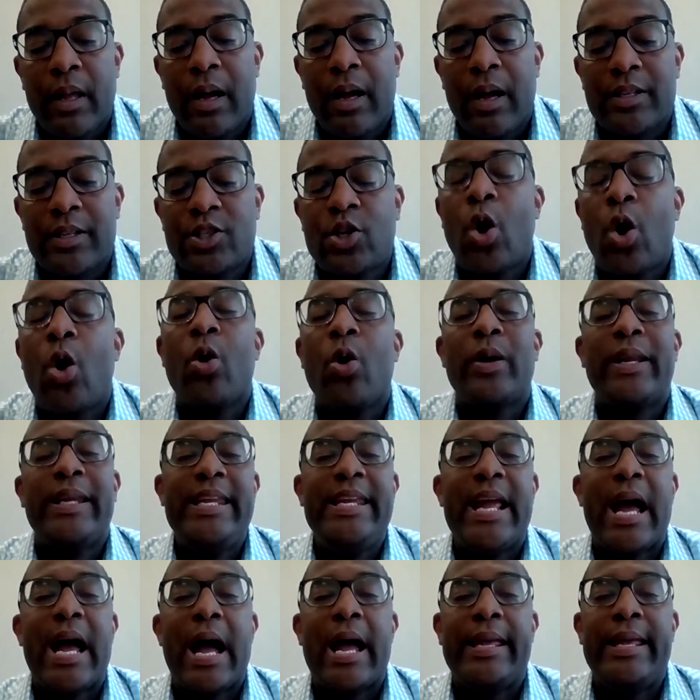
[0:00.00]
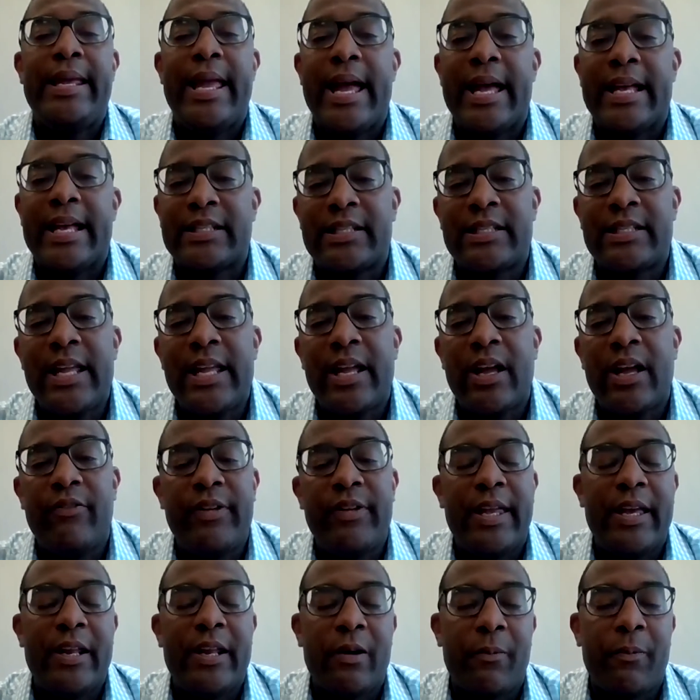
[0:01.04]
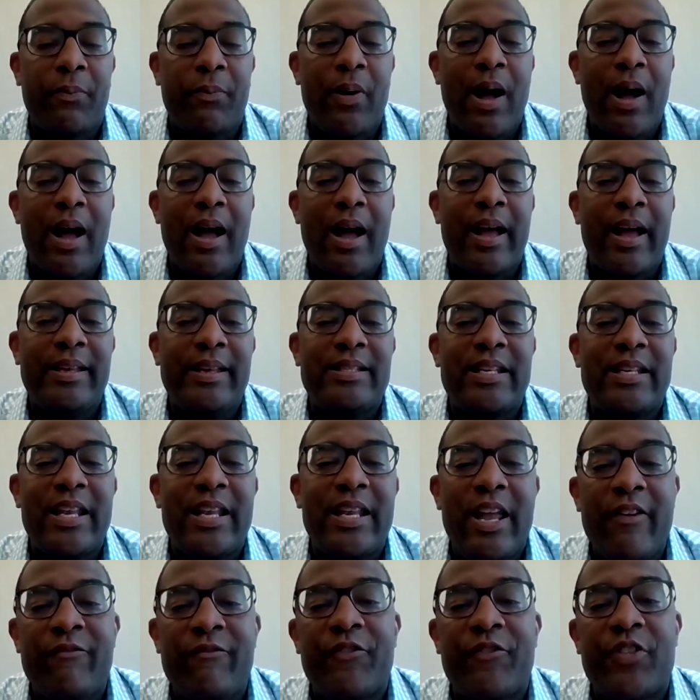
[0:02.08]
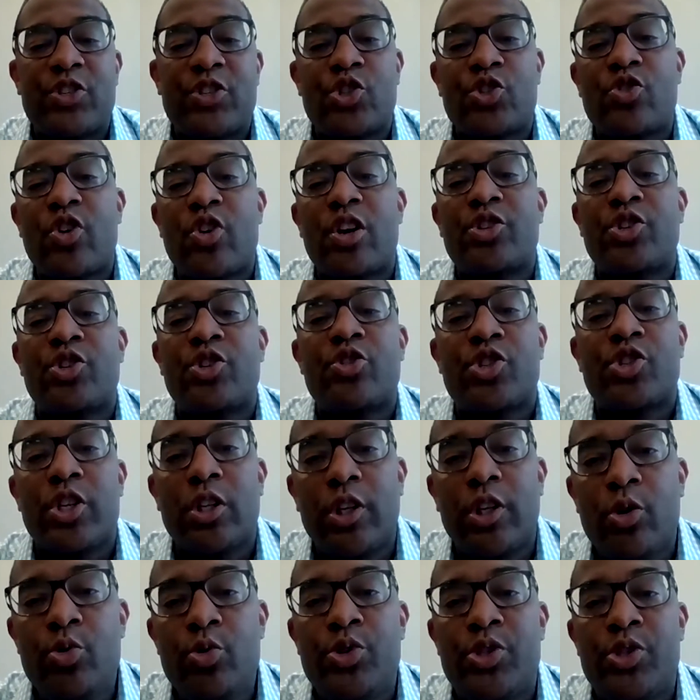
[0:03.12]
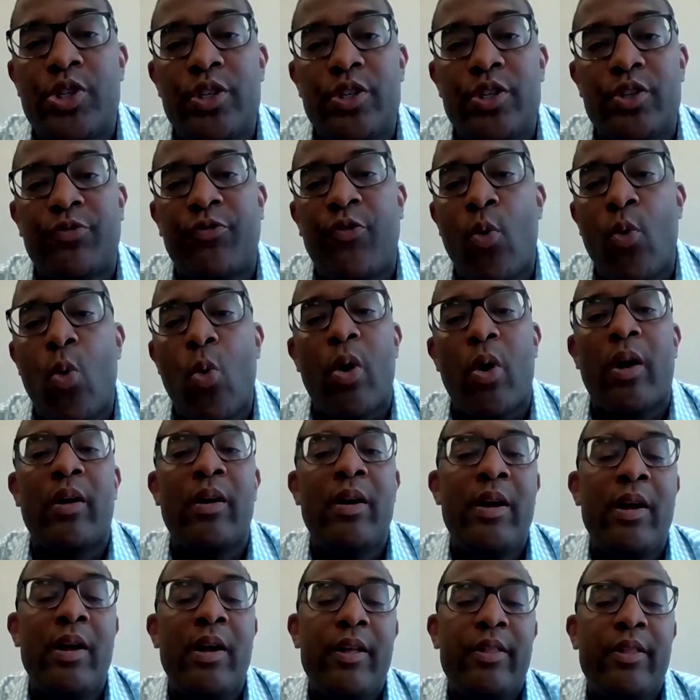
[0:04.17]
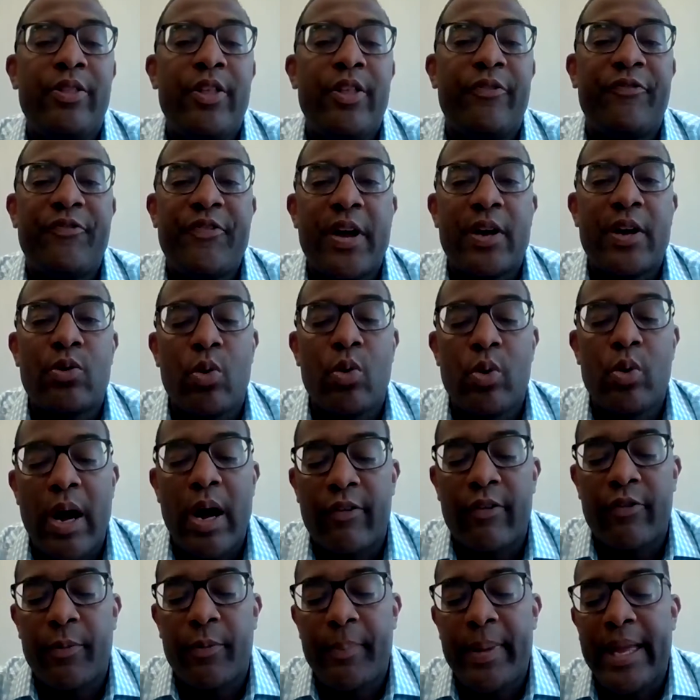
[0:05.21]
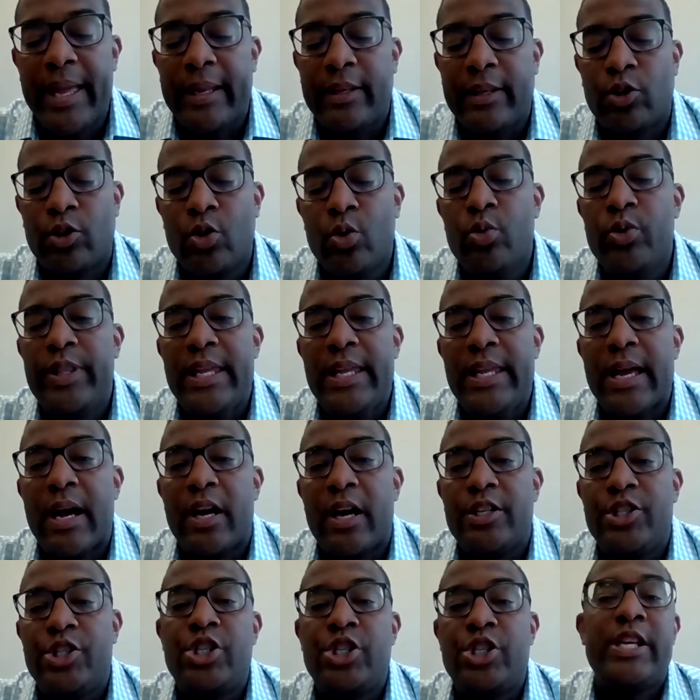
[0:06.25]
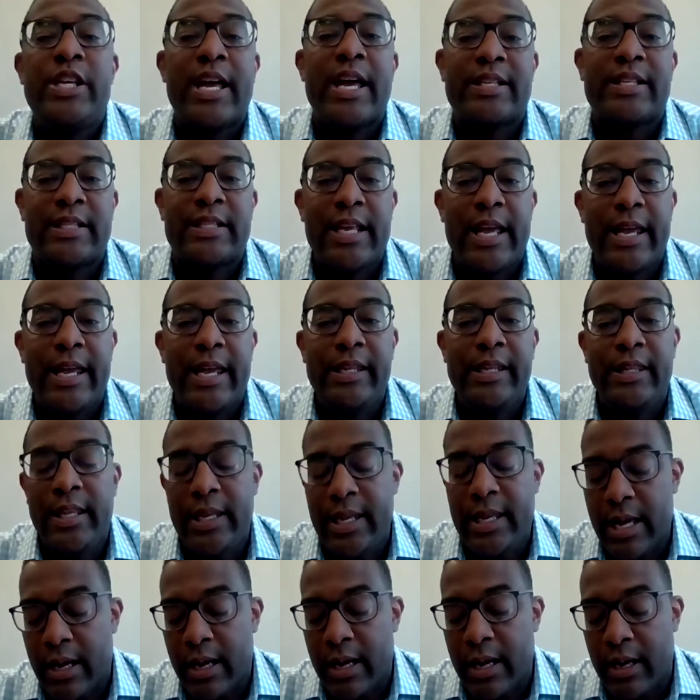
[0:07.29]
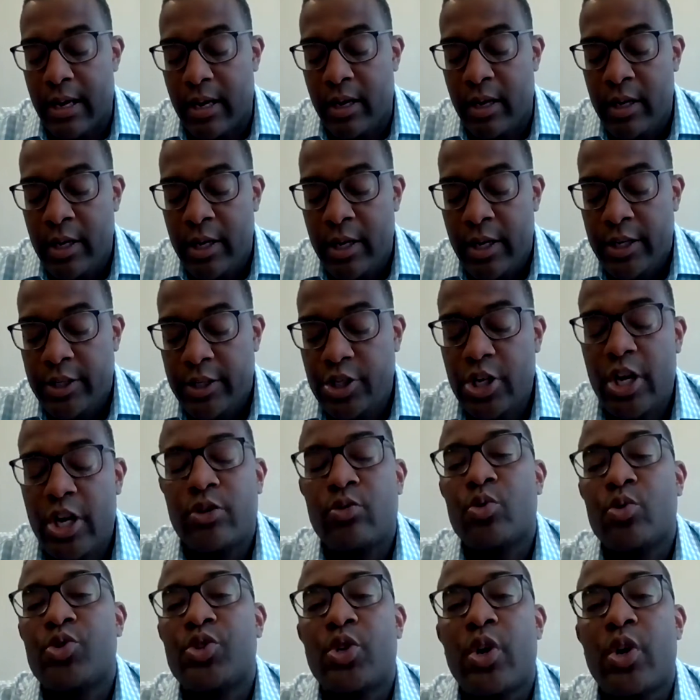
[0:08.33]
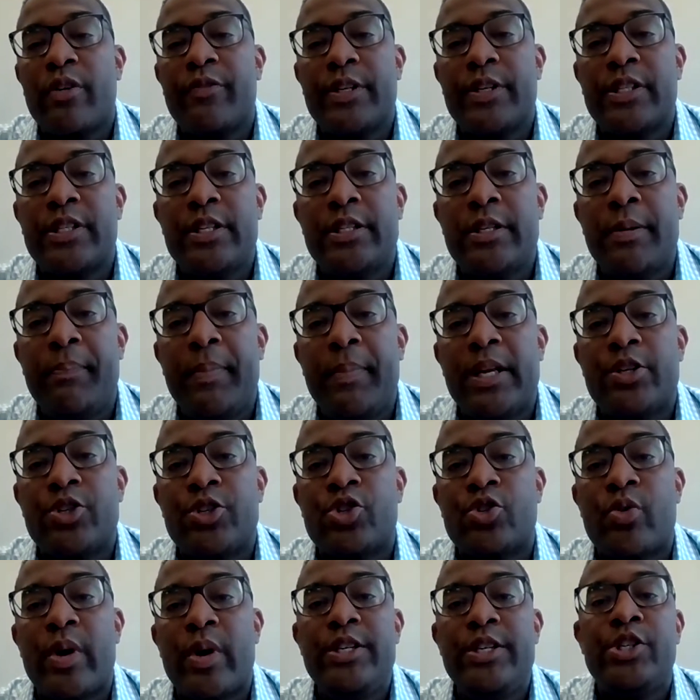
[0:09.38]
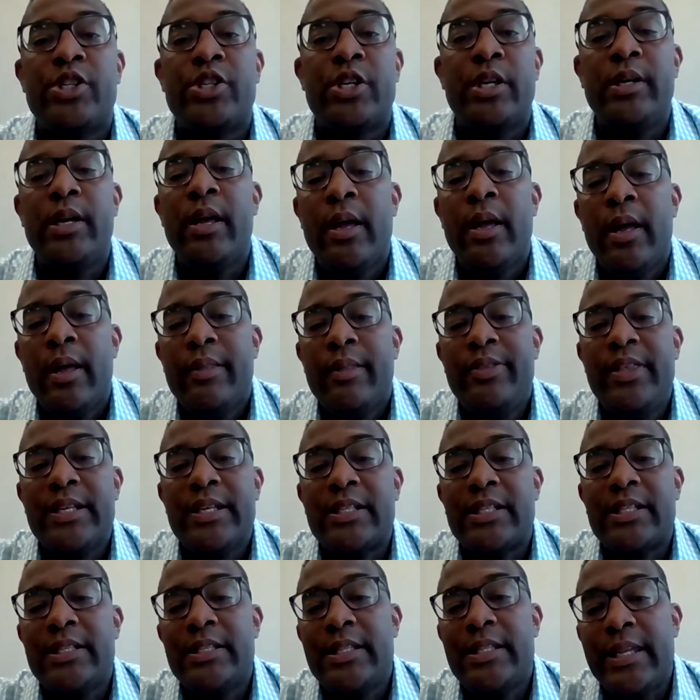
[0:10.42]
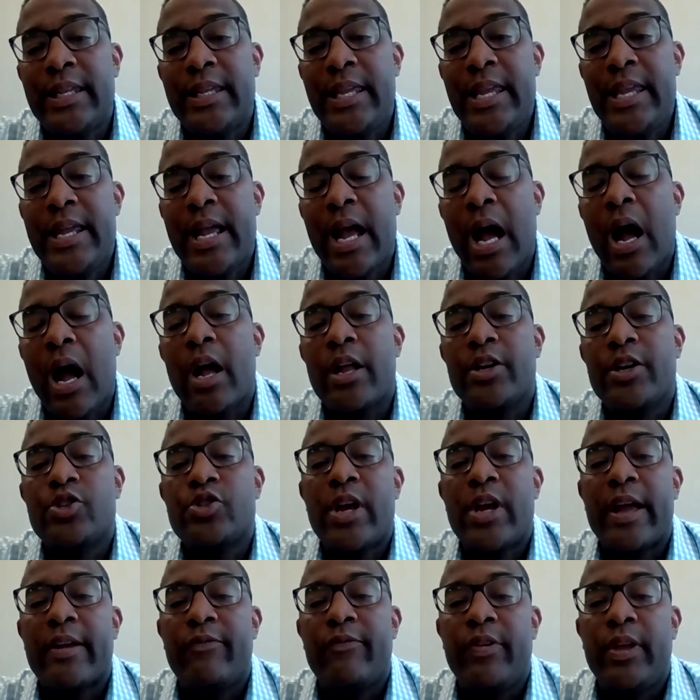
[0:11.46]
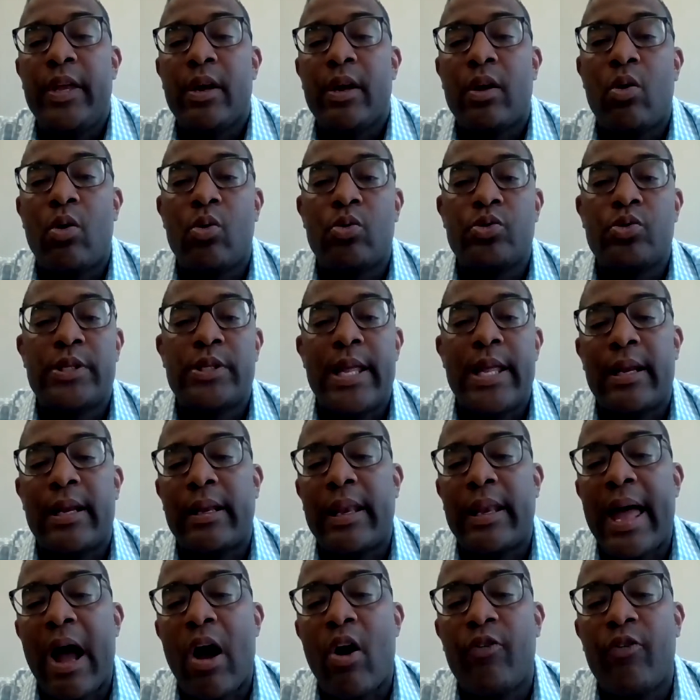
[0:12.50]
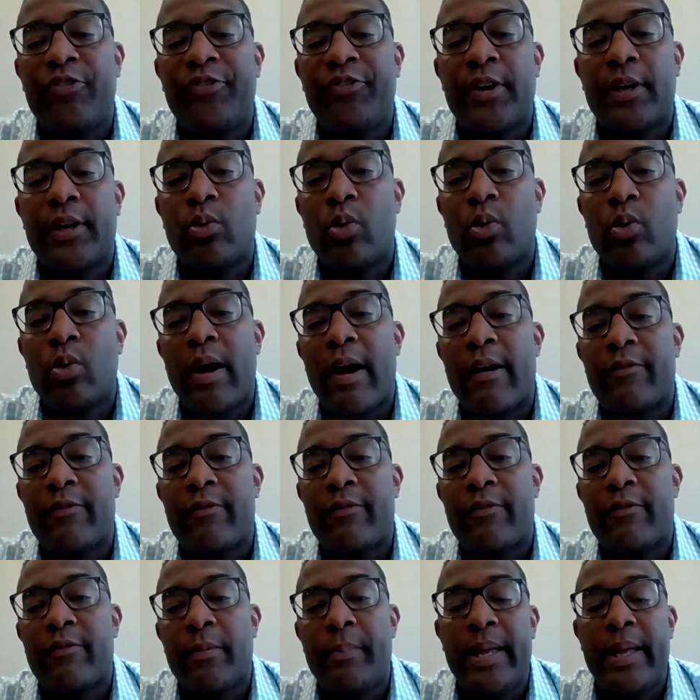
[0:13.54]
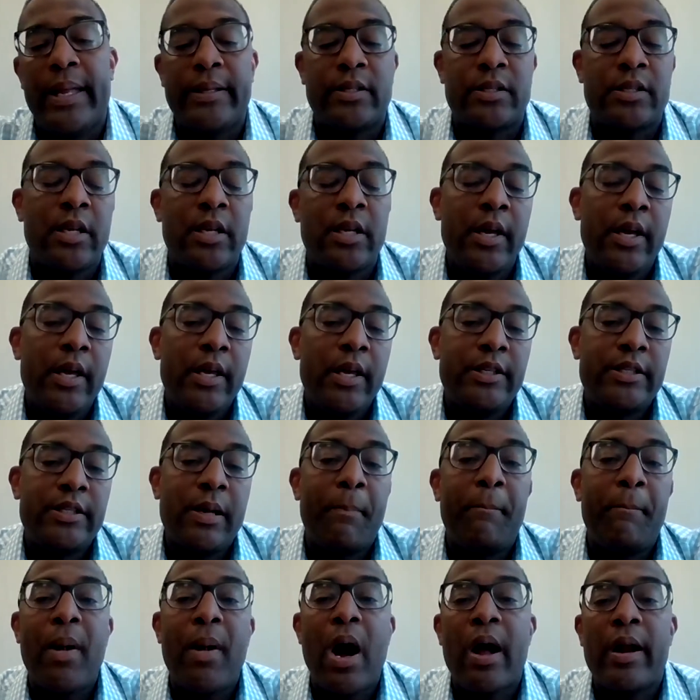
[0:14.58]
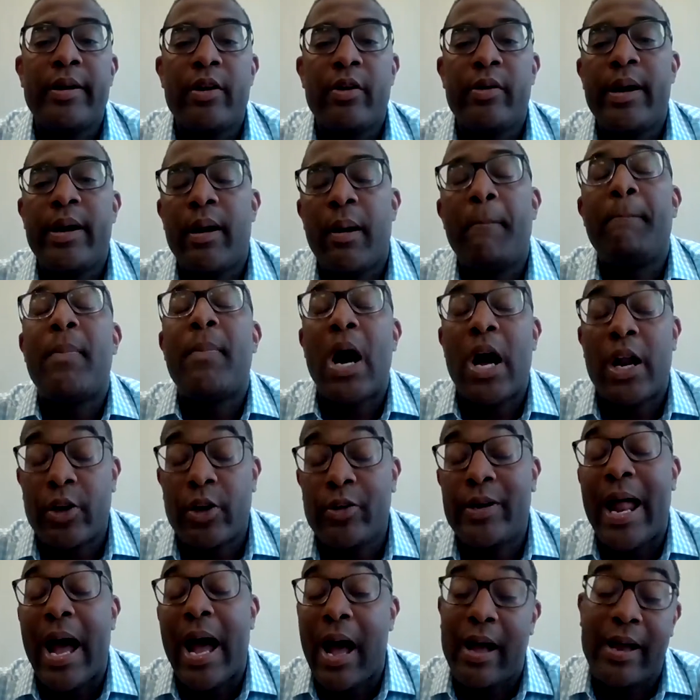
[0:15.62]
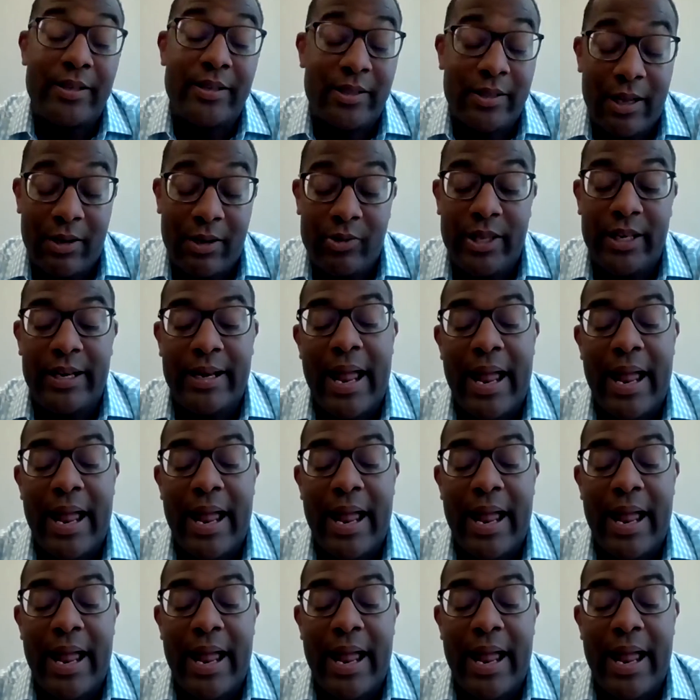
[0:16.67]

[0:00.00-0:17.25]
it's called EIS. Think of Enterprise Infrastructure Solutions for the federal government through the GSA, the General Services Administration. This is the key contract vehicles that allow federal governments to modernize our